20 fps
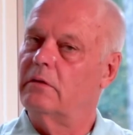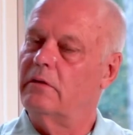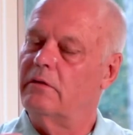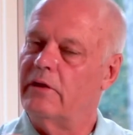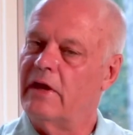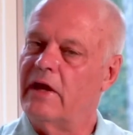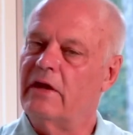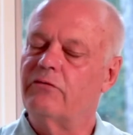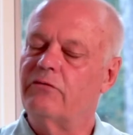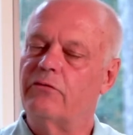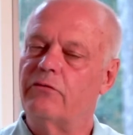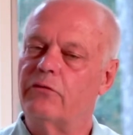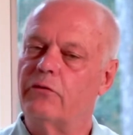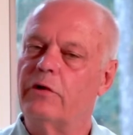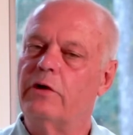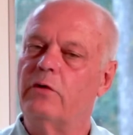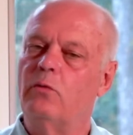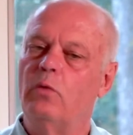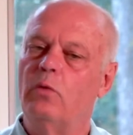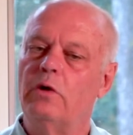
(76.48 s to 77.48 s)
that
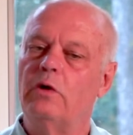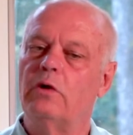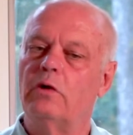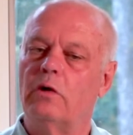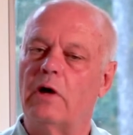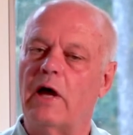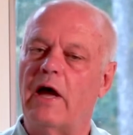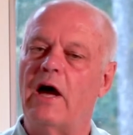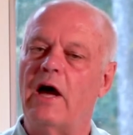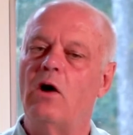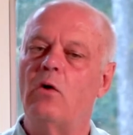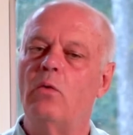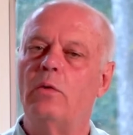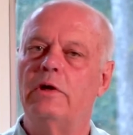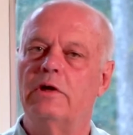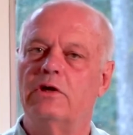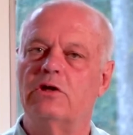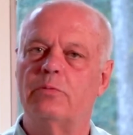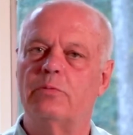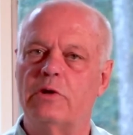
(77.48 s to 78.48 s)
free will, how
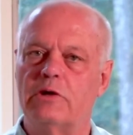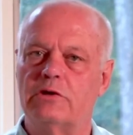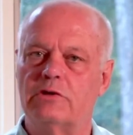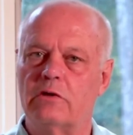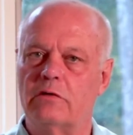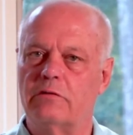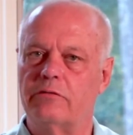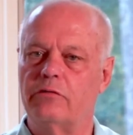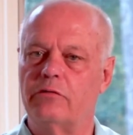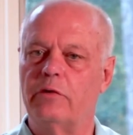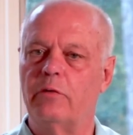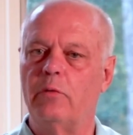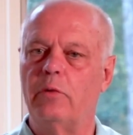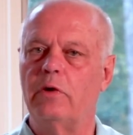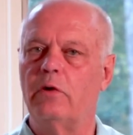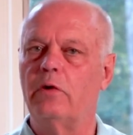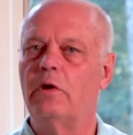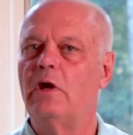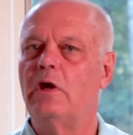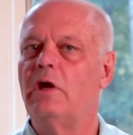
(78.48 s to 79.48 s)
we express our free
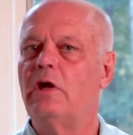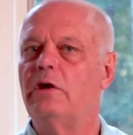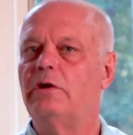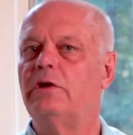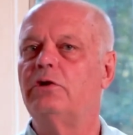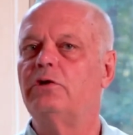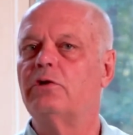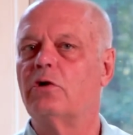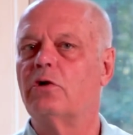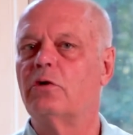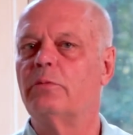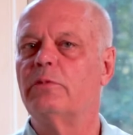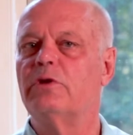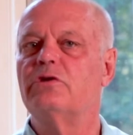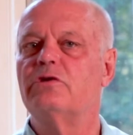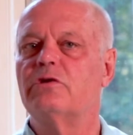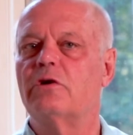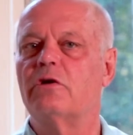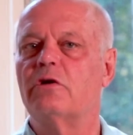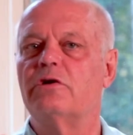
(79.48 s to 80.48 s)
will,
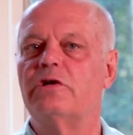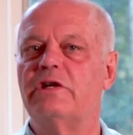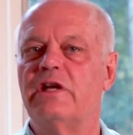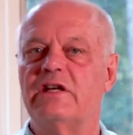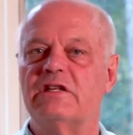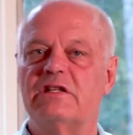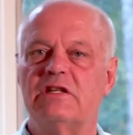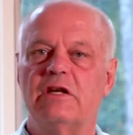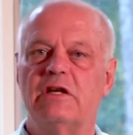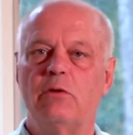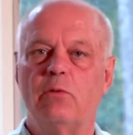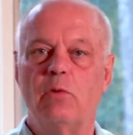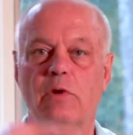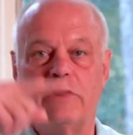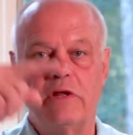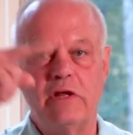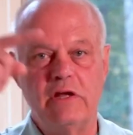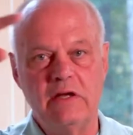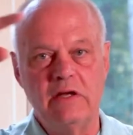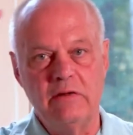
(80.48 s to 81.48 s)
determines our destiny
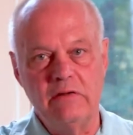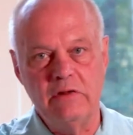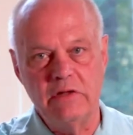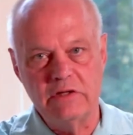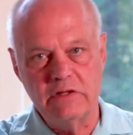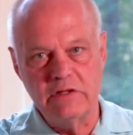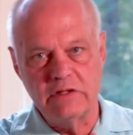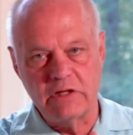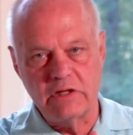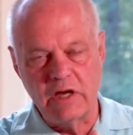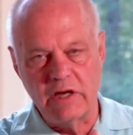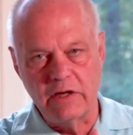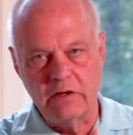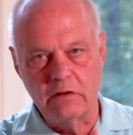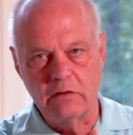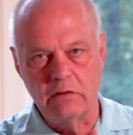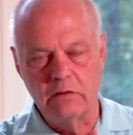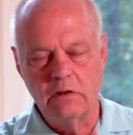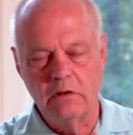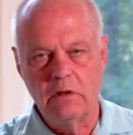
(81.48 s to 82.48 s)
within this
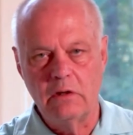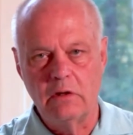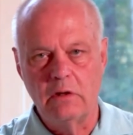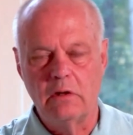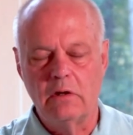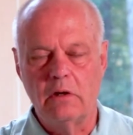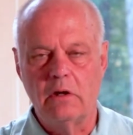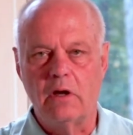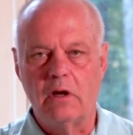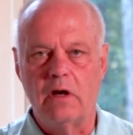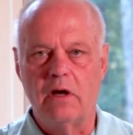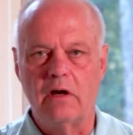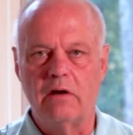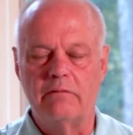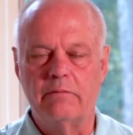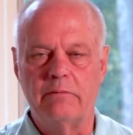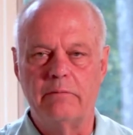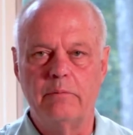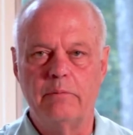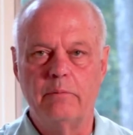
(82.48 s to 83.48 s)
cycle
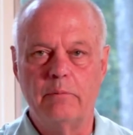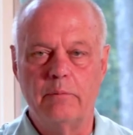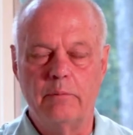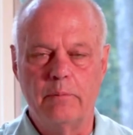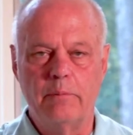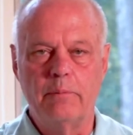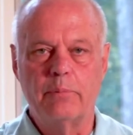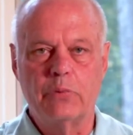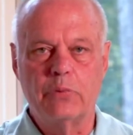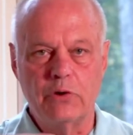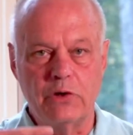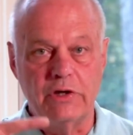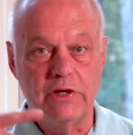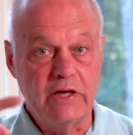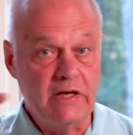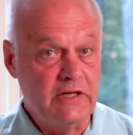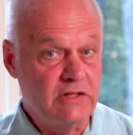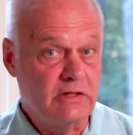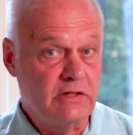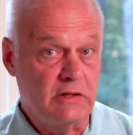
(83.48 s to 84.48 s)
of
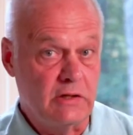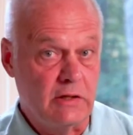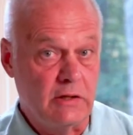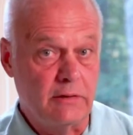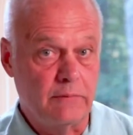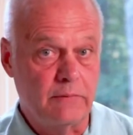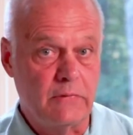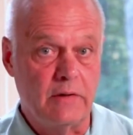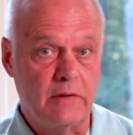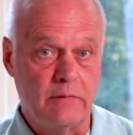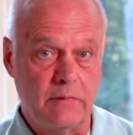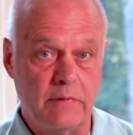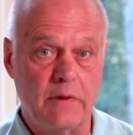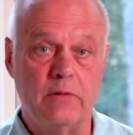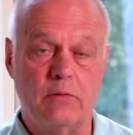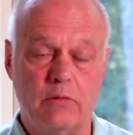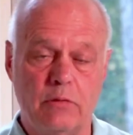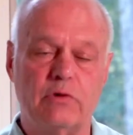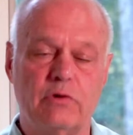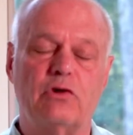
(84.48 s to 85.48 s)
predestiny.
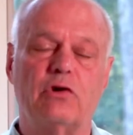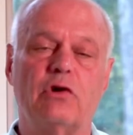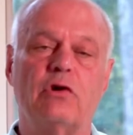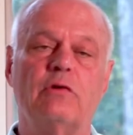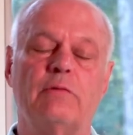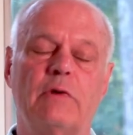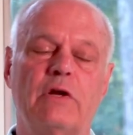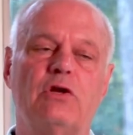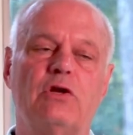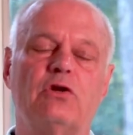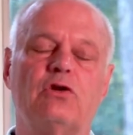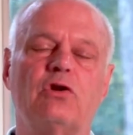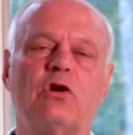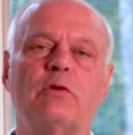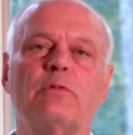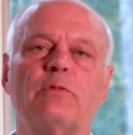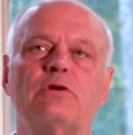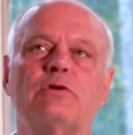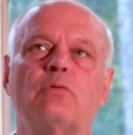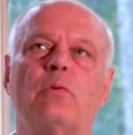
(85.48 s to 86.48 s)
It
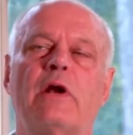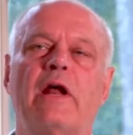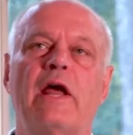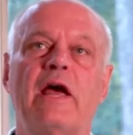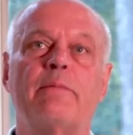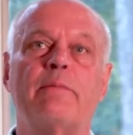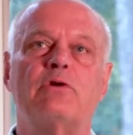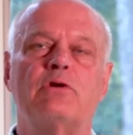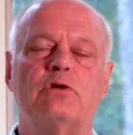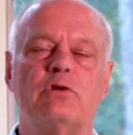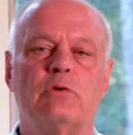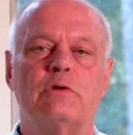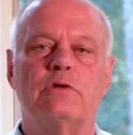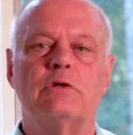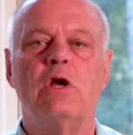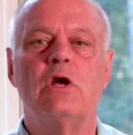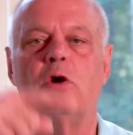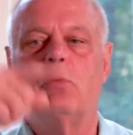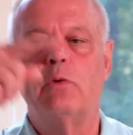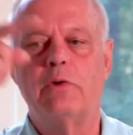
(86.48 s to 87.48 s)
determines what happens to us
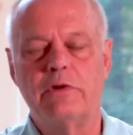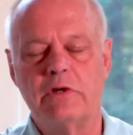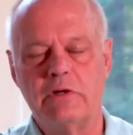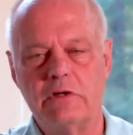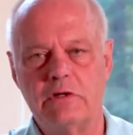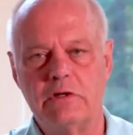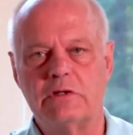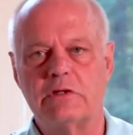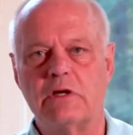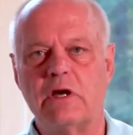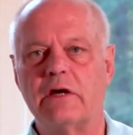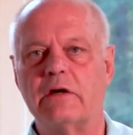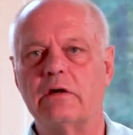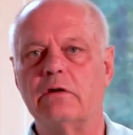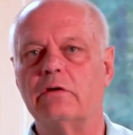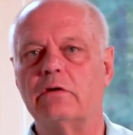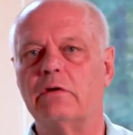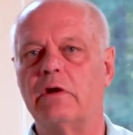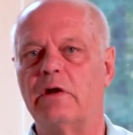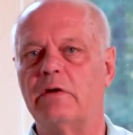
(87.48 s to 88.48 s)
within this
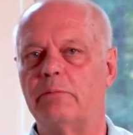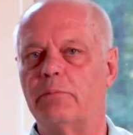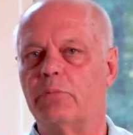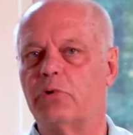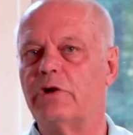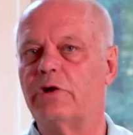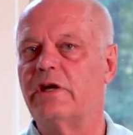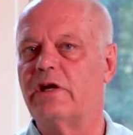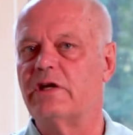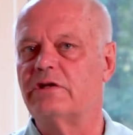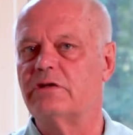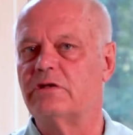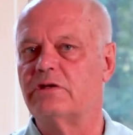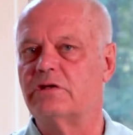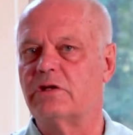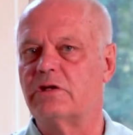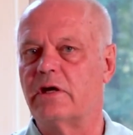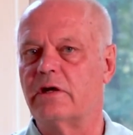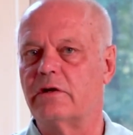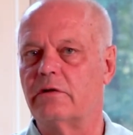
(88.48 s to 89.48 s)
cycle of predestined
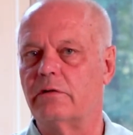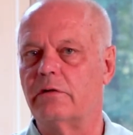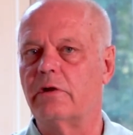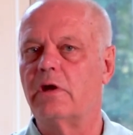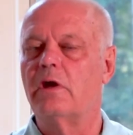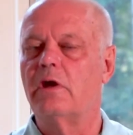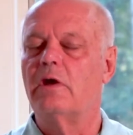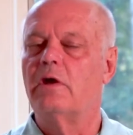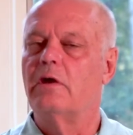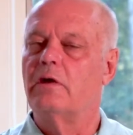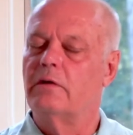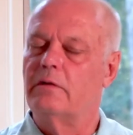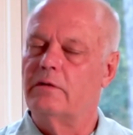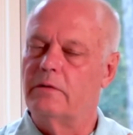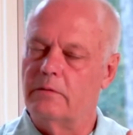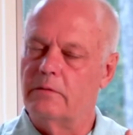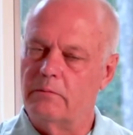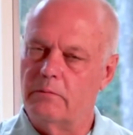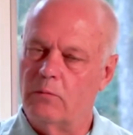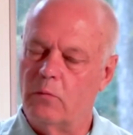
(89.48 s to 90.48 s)
cycle.
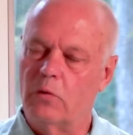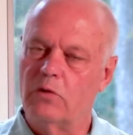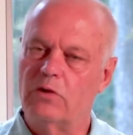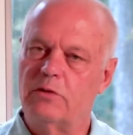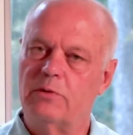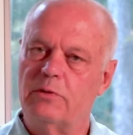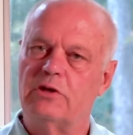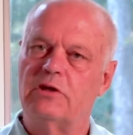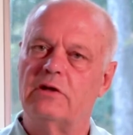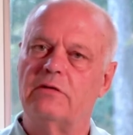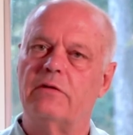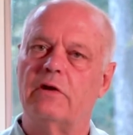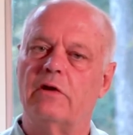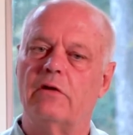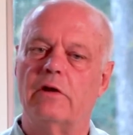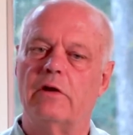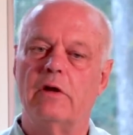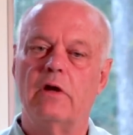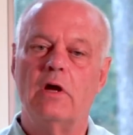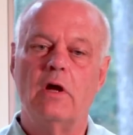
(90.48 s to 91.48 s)
More specifically,